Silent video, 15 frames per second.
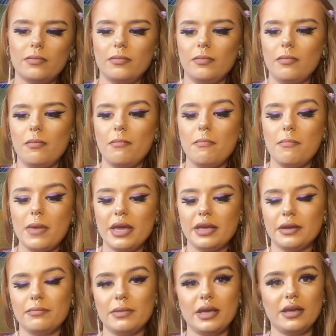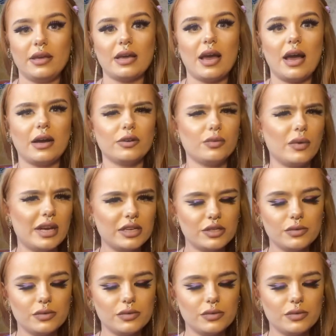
make me act worse